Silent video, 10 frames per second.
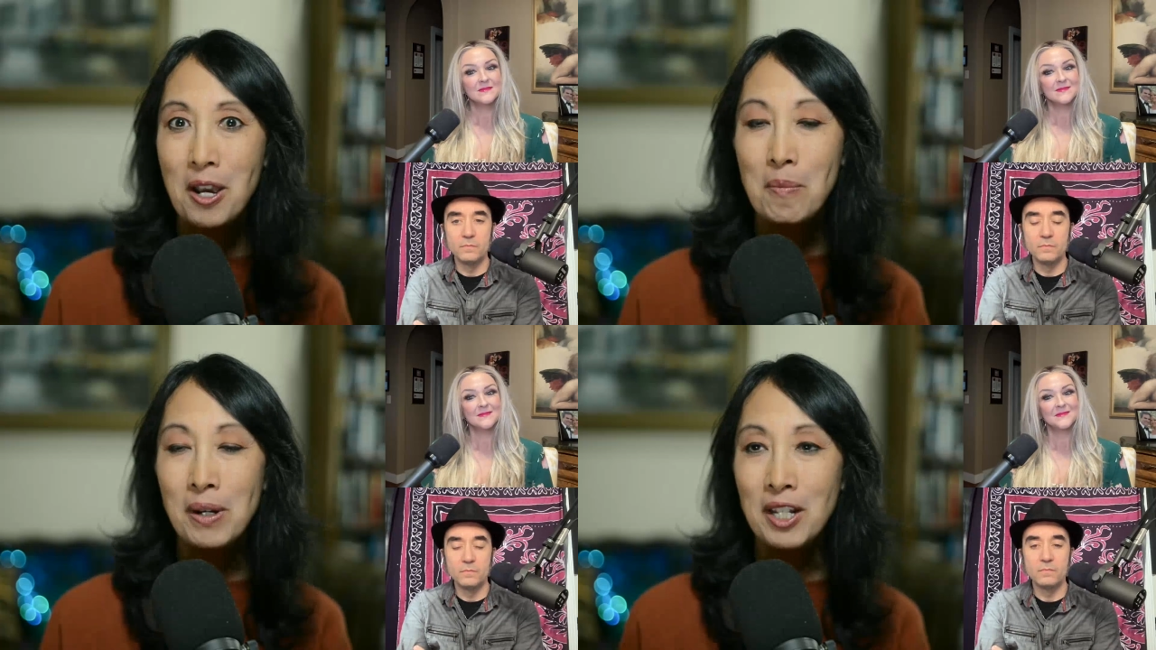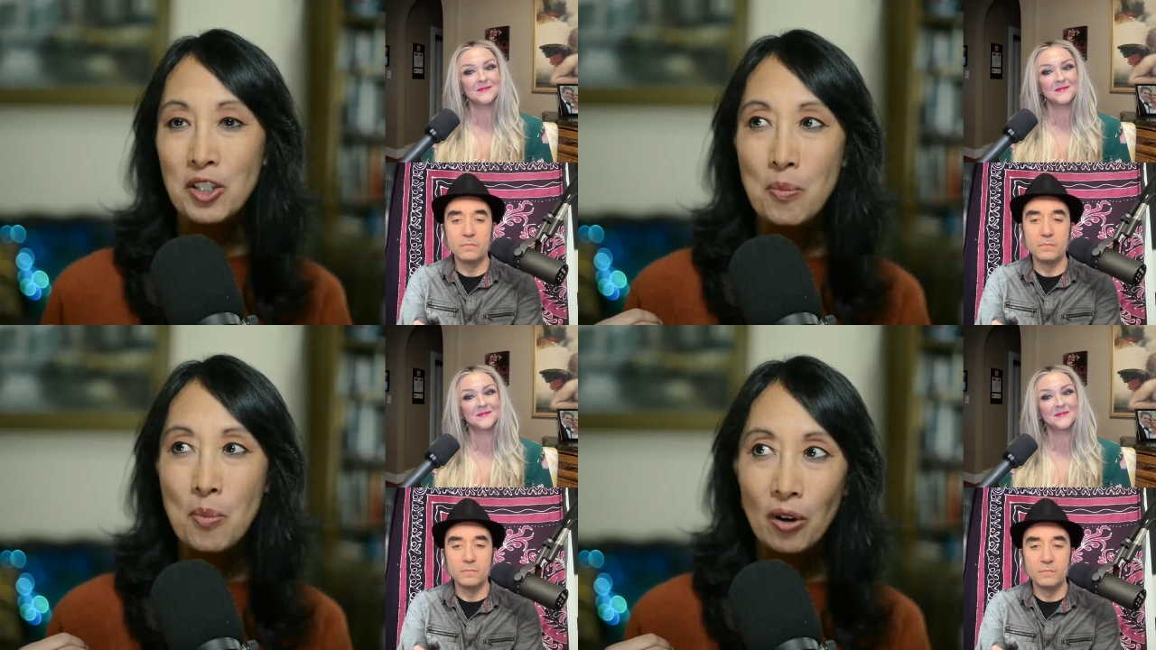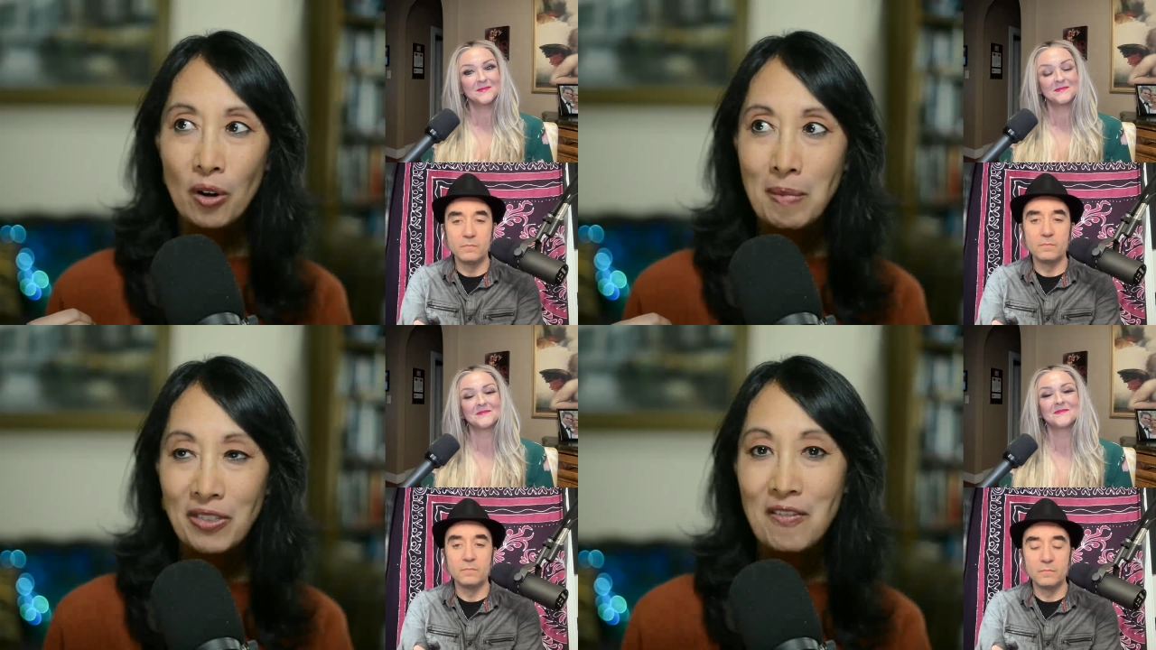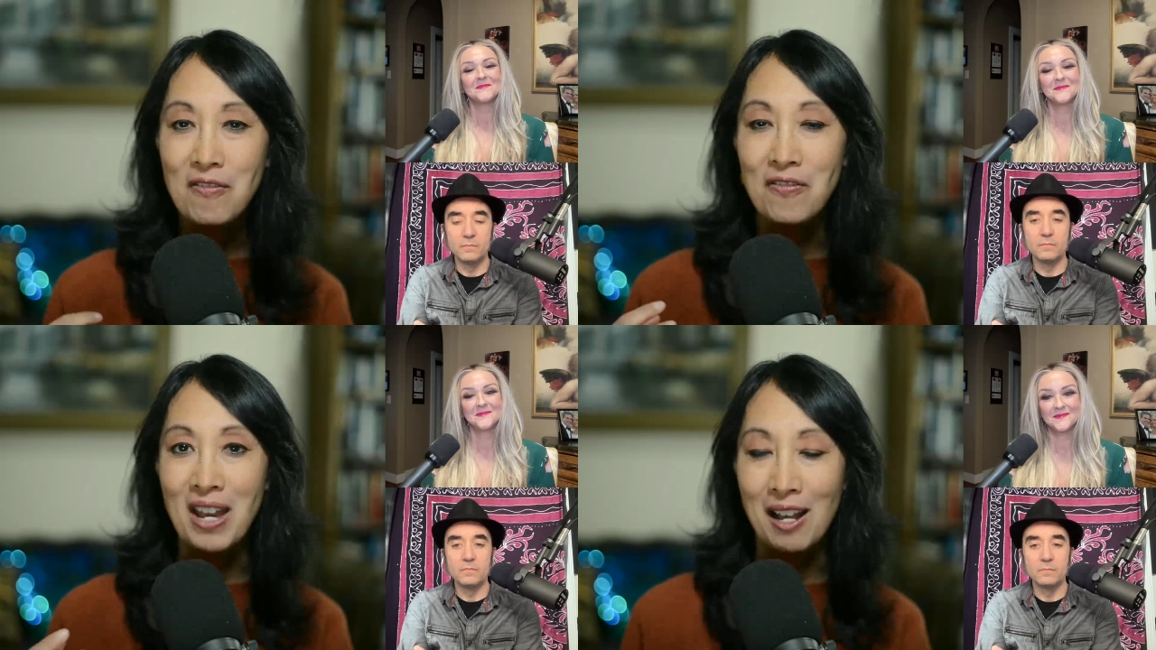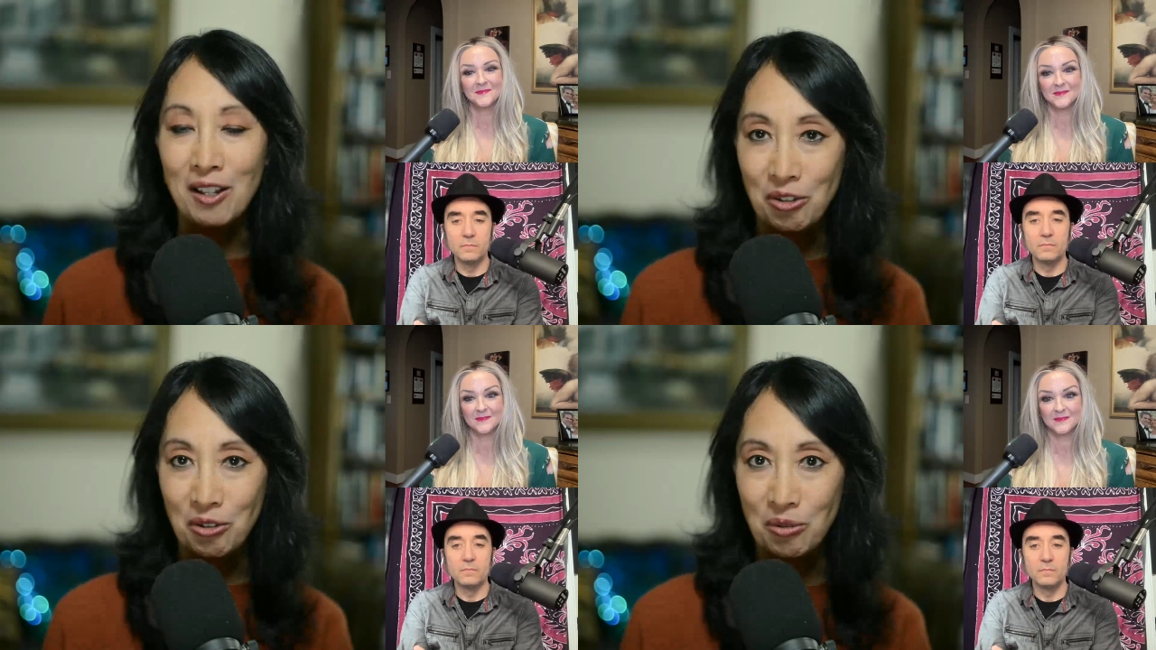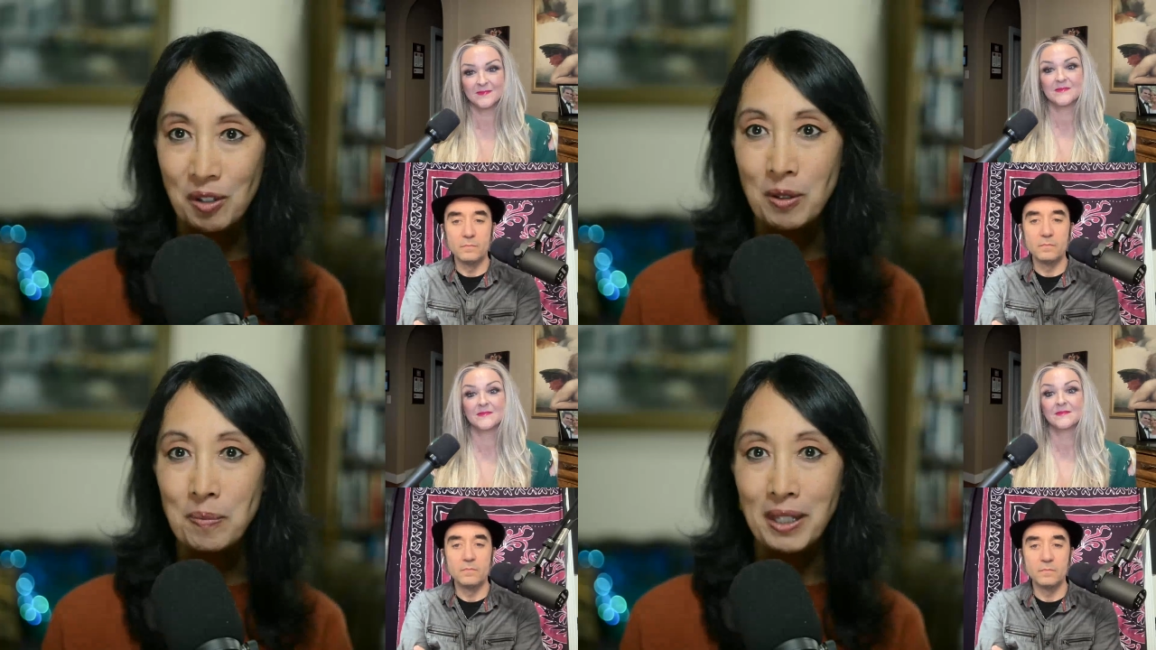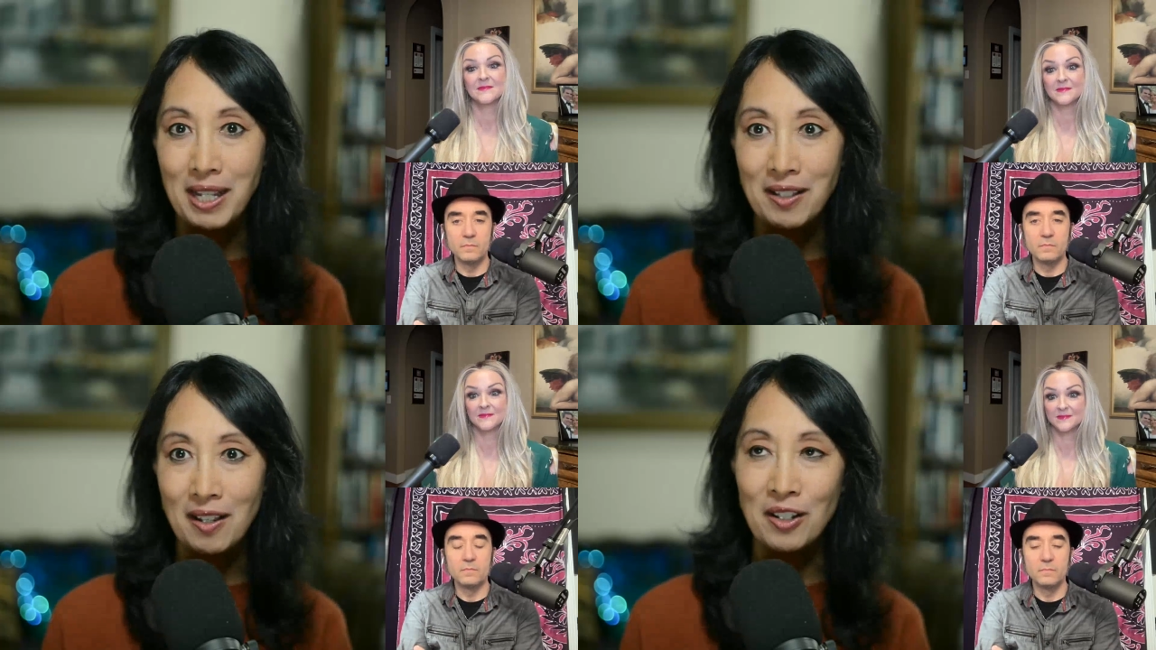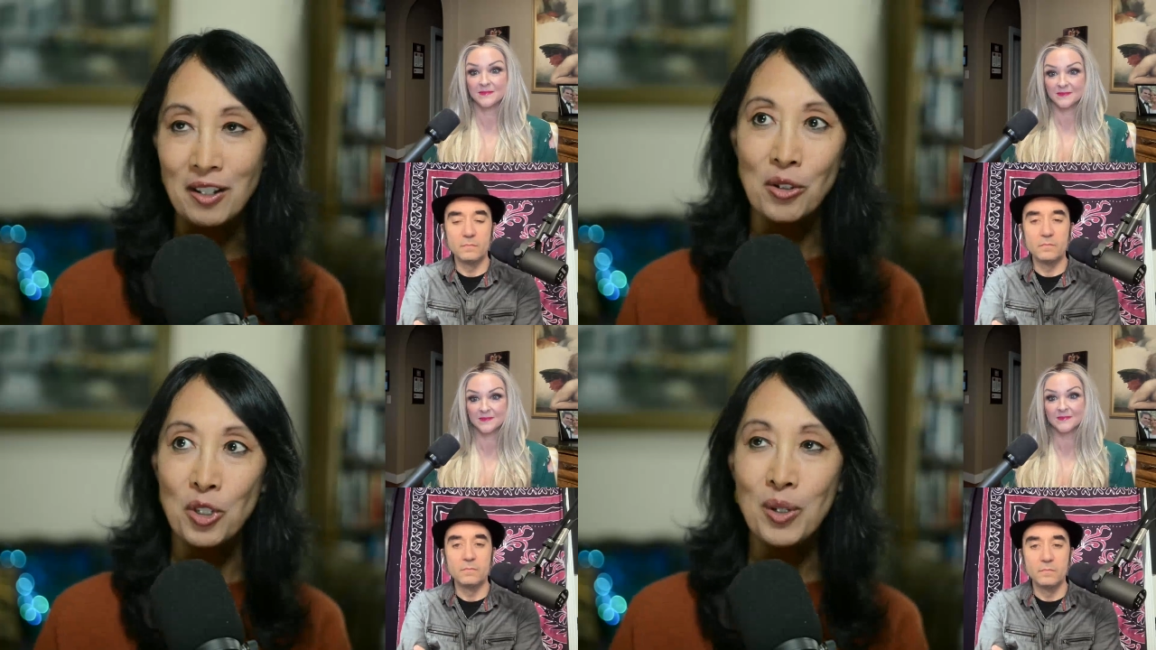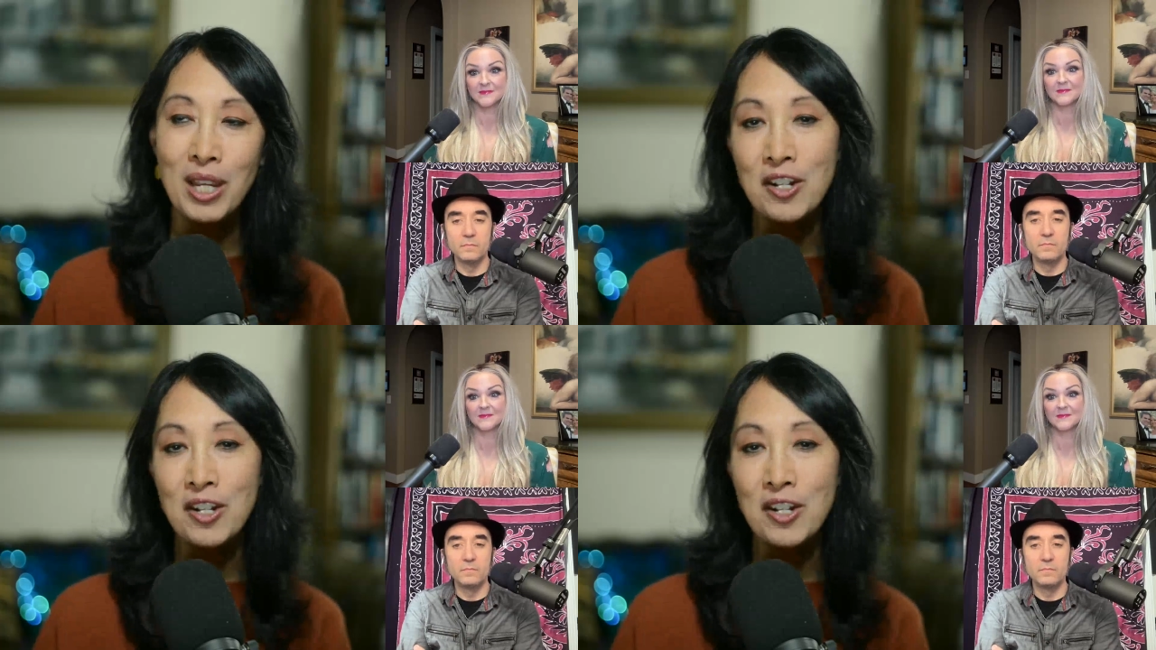Speaker 1: but it's more about the value that we place on it. So you get